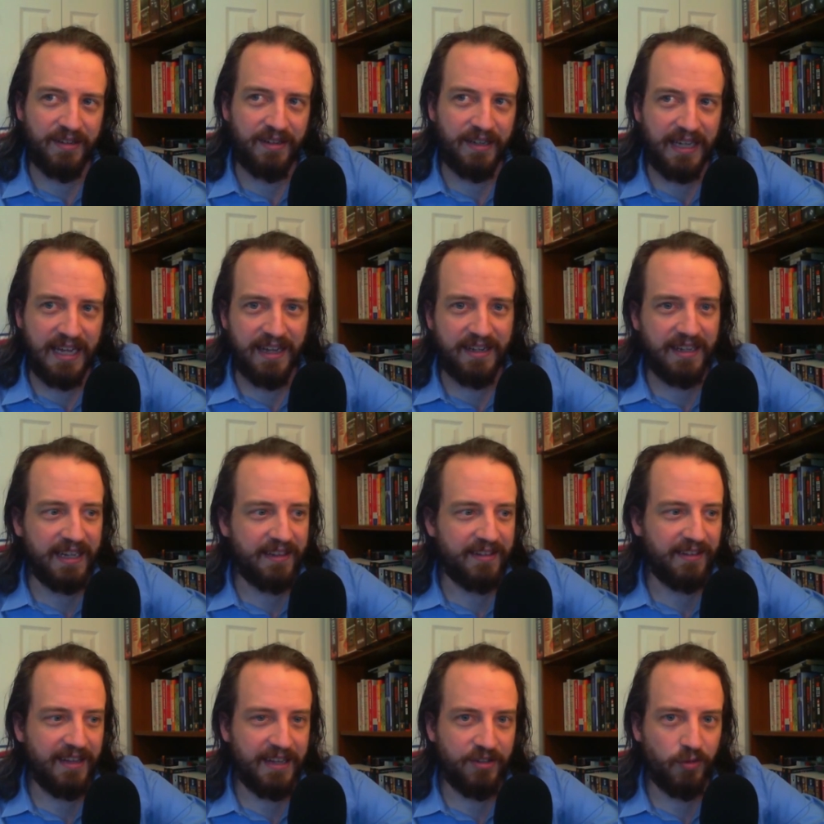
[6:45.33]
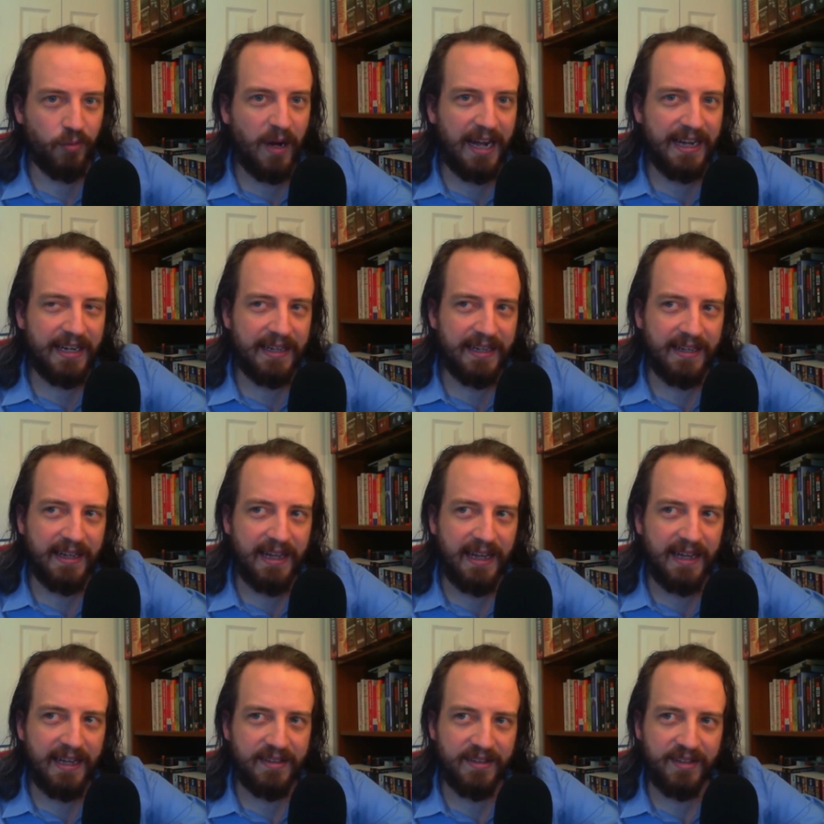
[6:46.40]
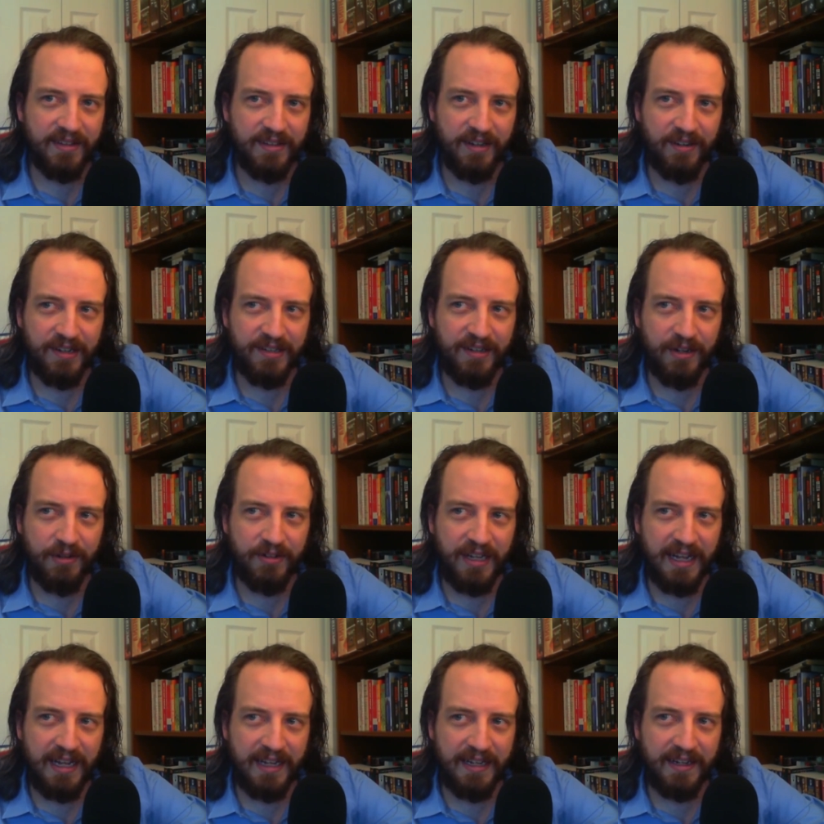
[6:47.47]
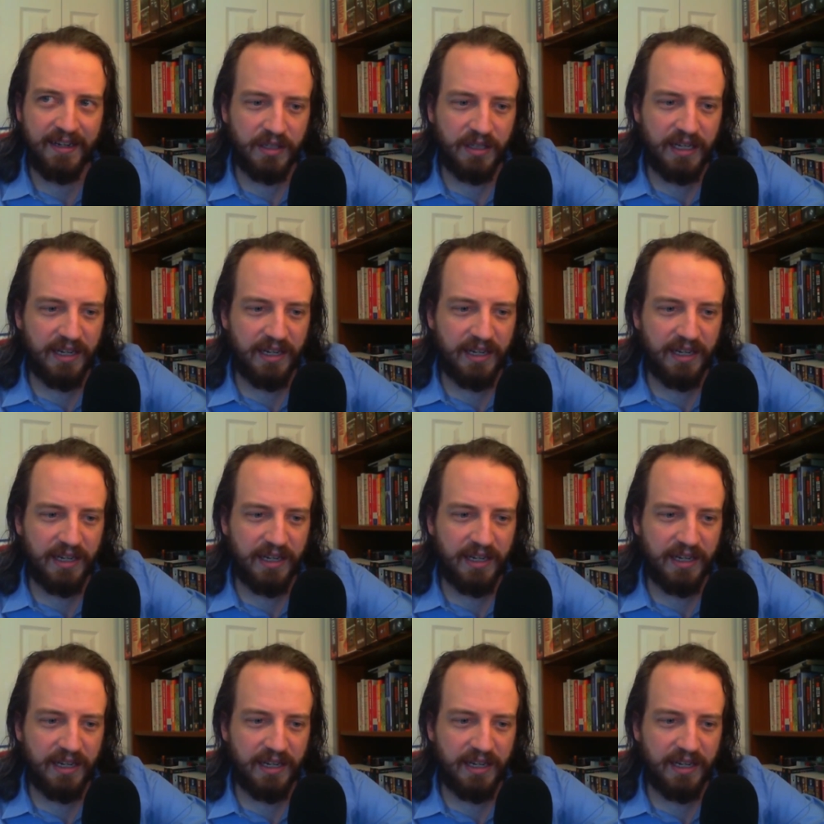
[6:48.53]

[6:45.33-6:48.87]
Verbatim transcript: Again, he gets less whiny as the series goes on.